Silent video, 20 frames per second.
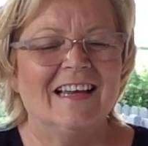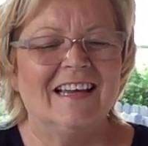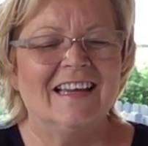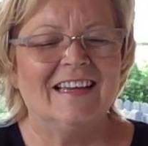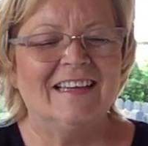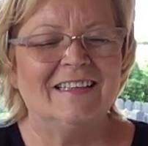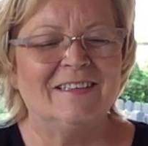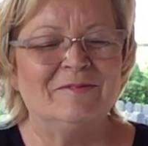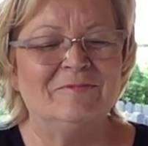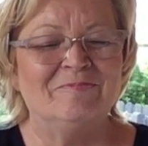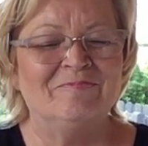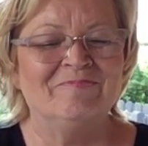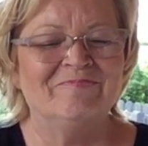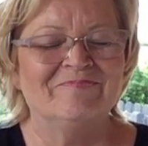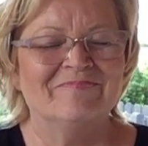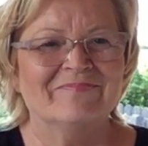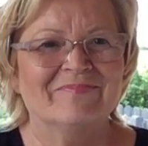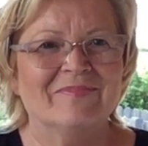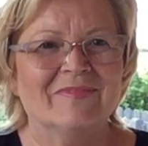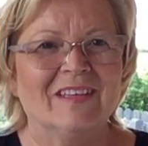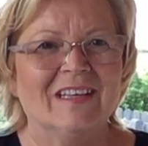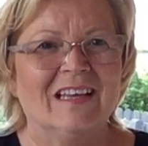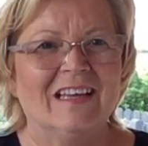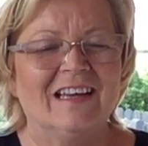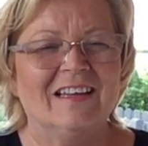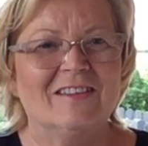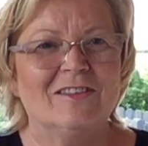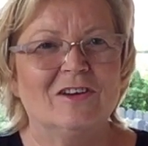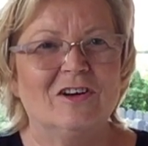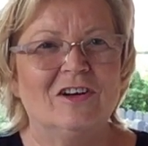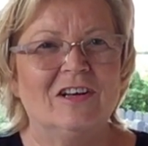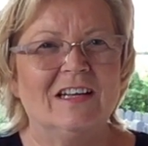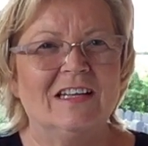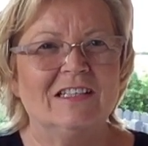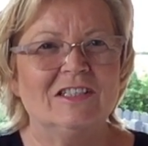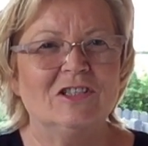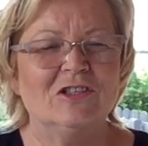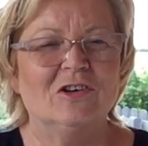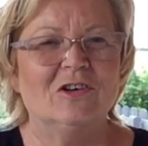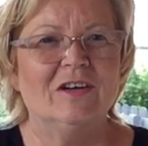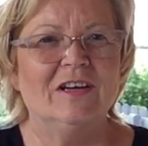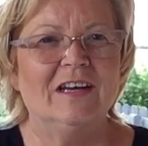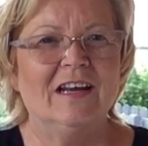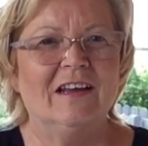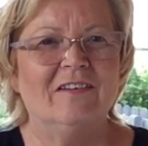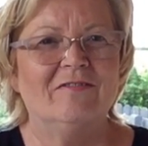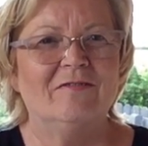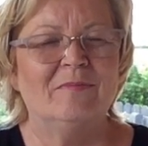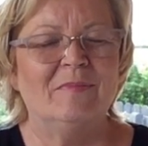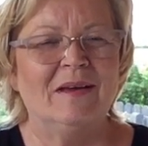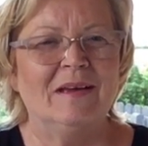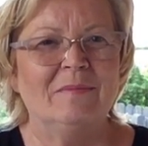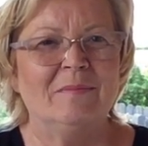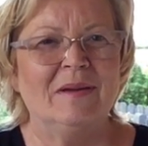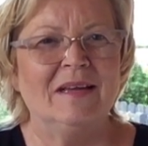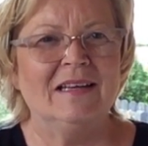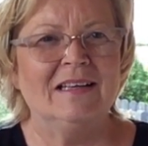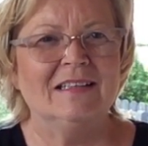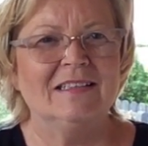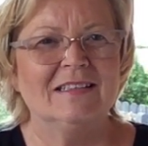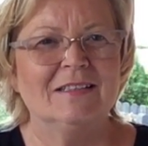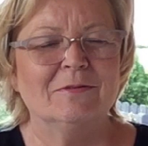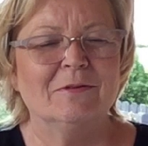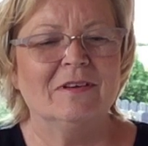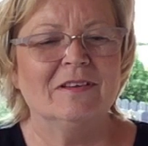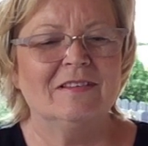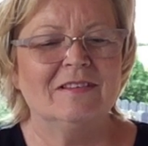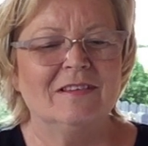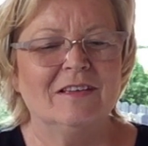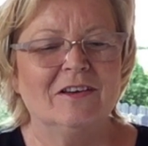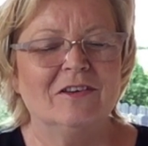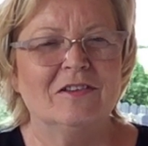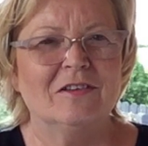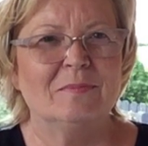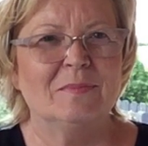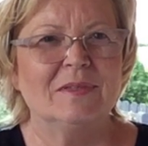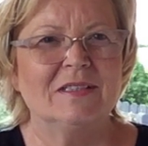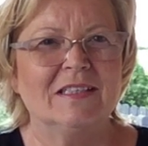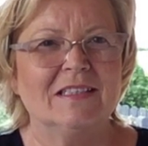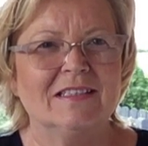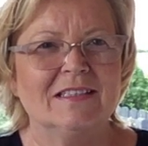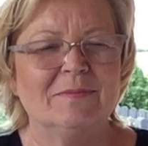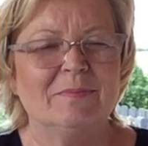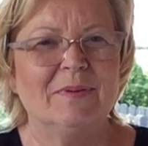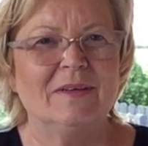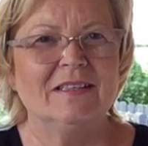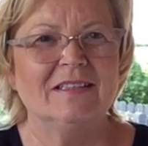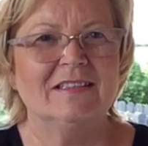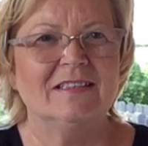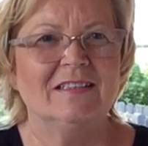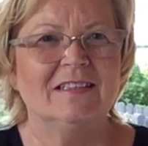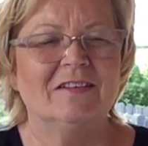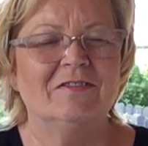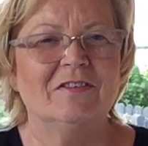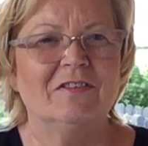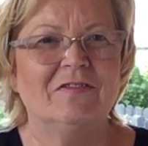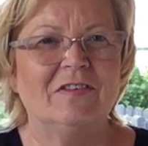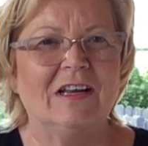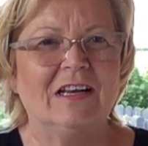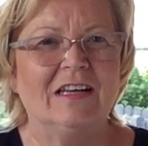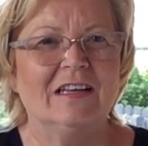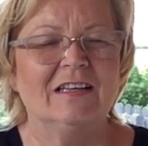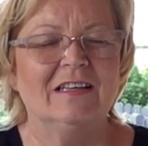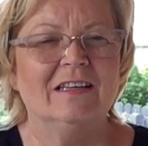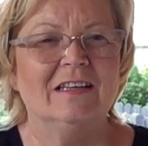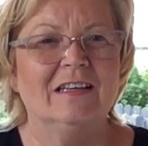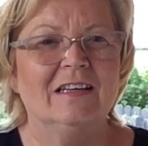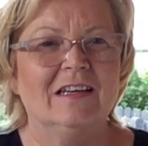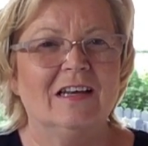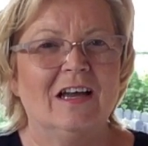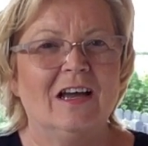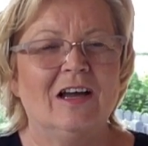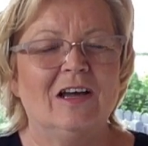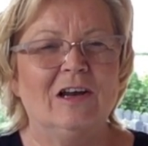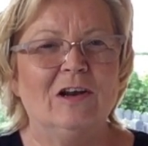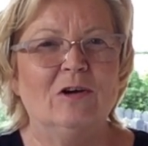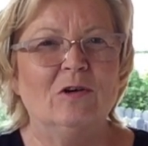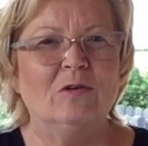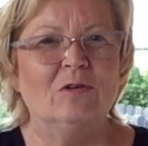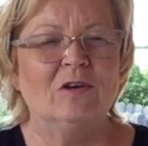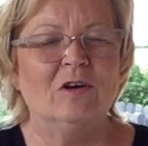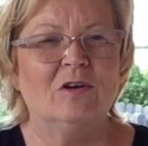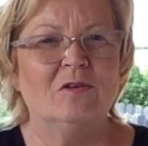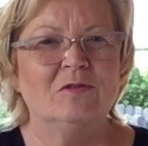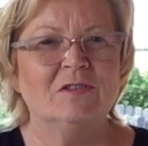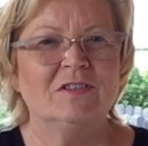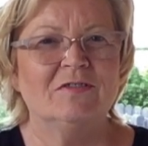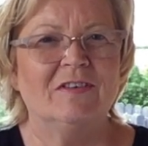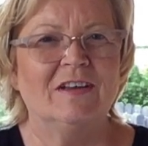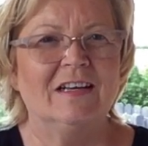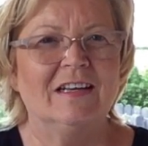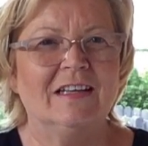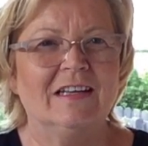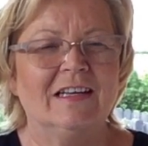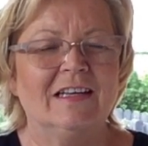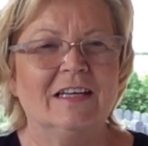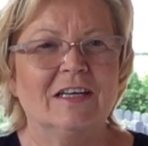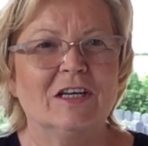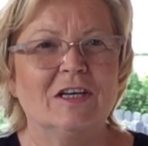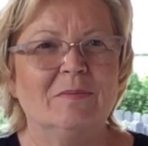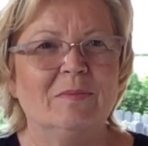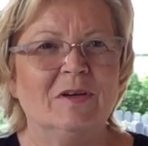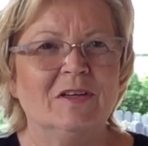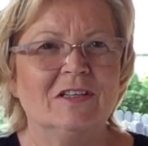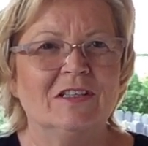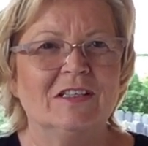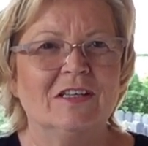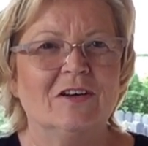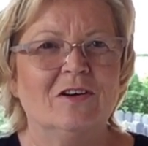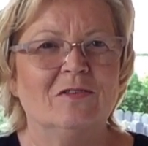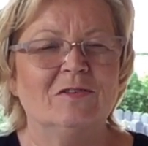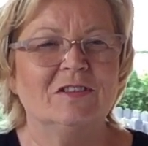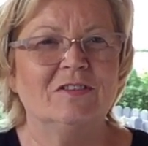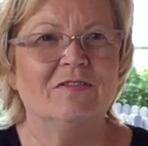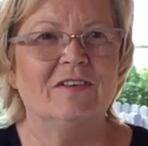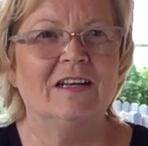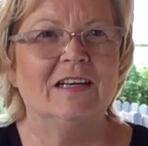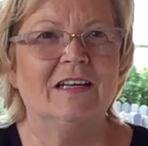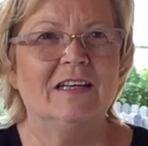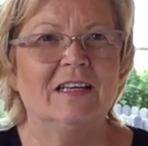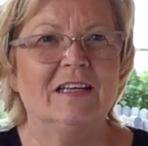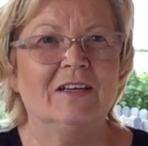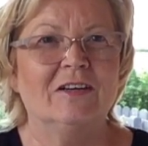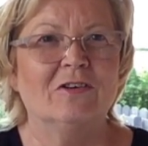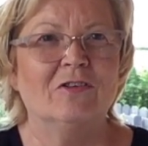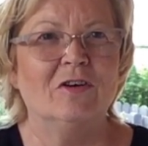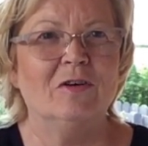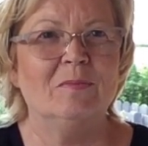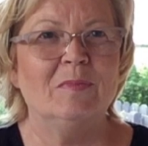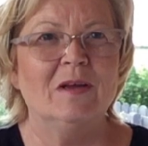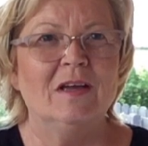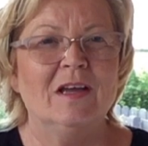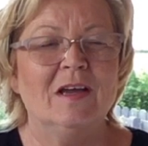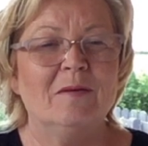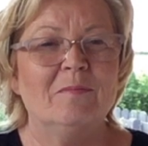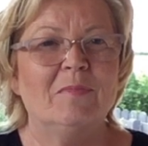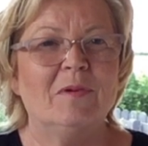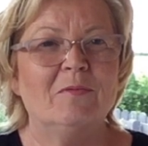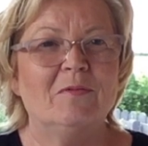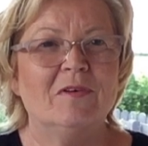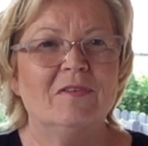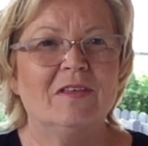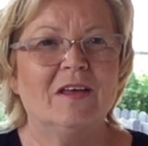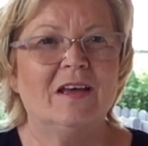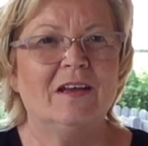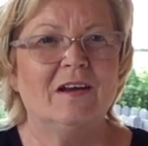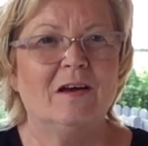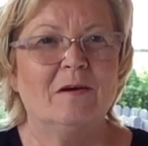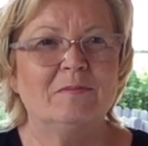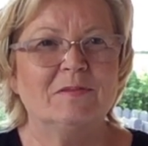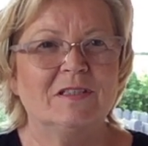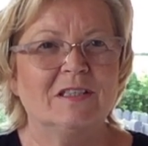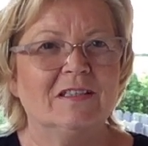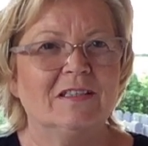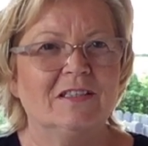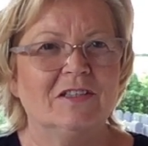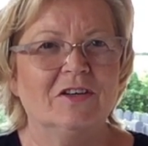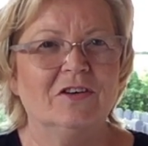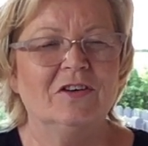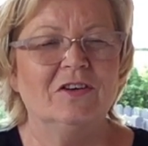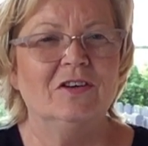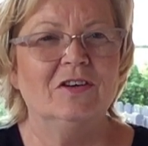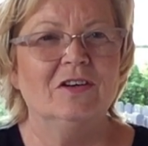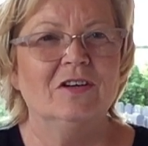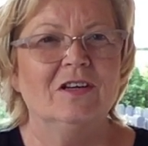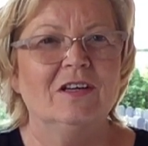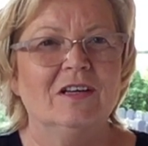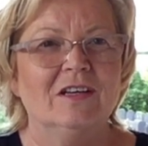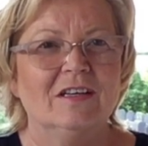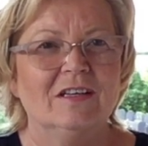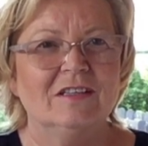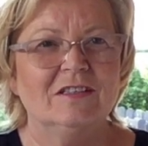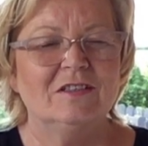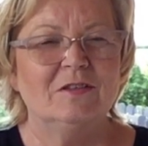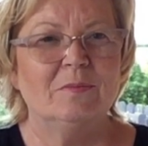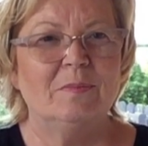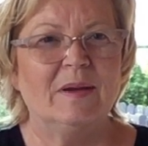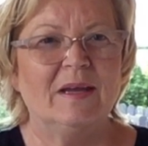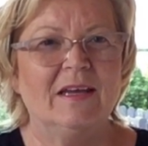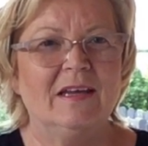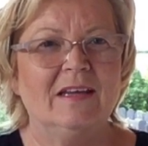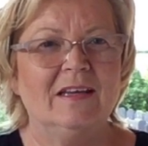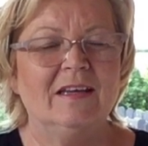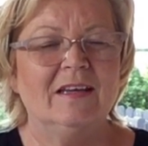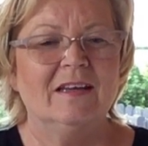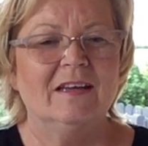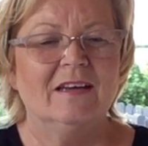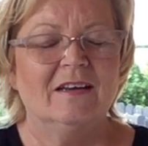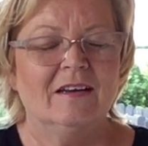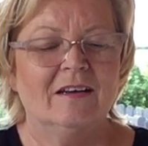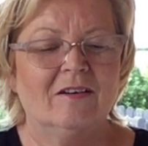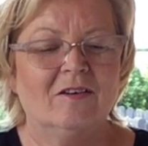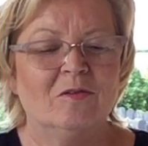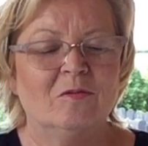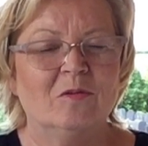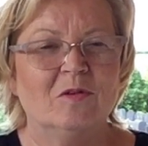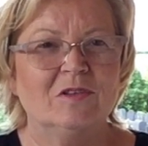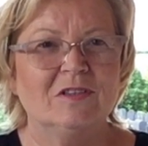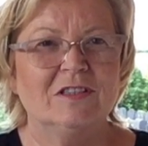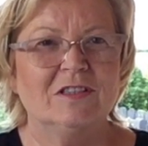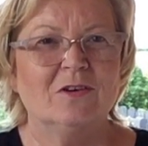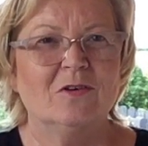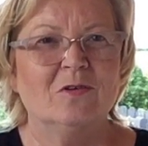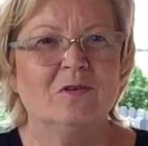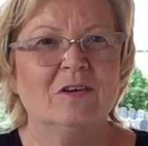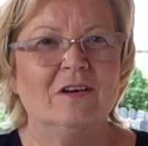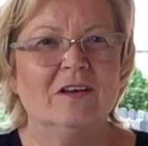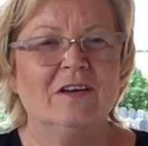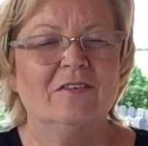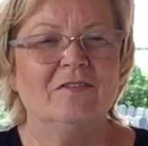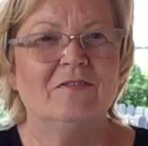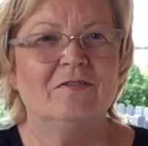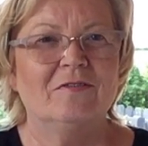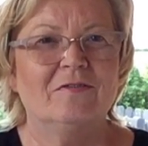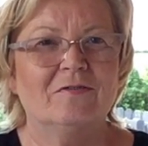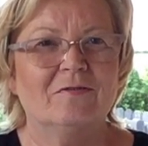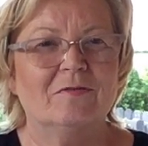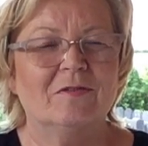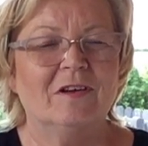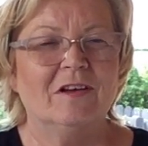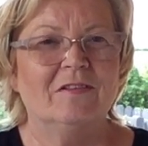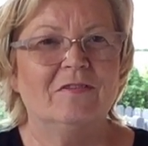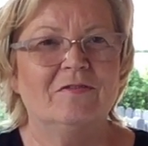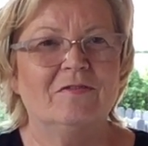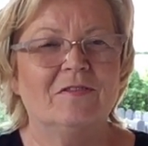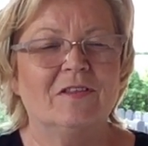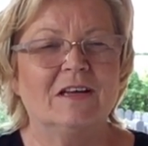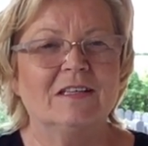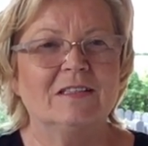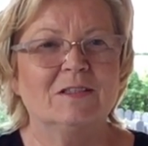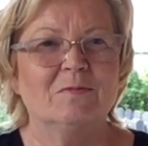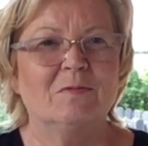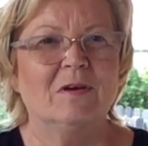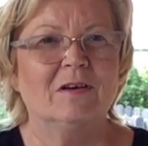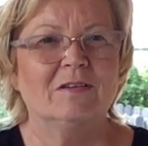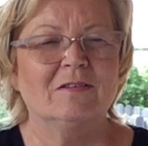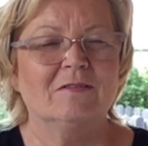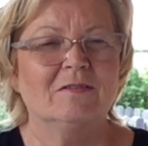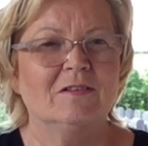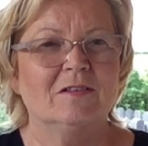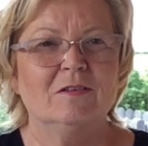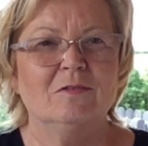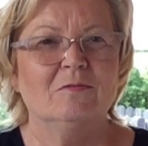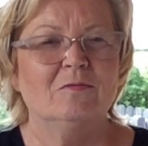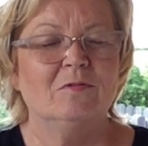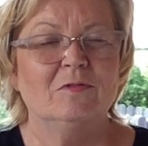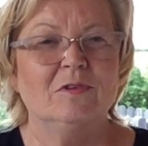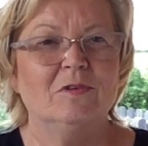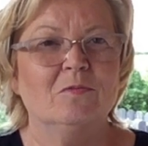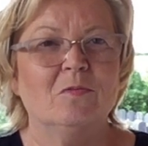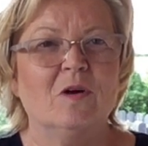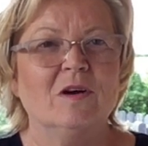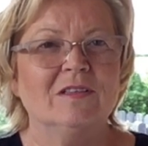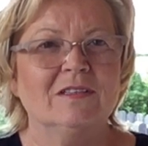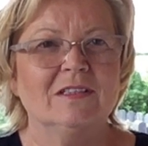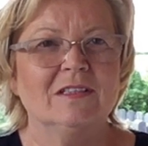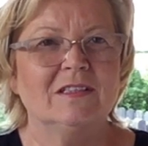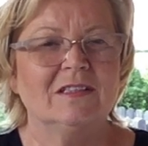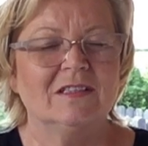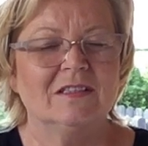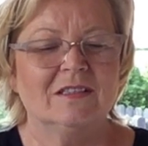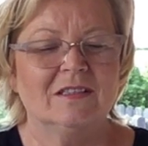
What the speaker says: I thoroughly enjoyed having my meals with the other participants, never feeling alone, always feeling in a community, always feeling in a group, but with that option to be on one's own if that's what you wanted.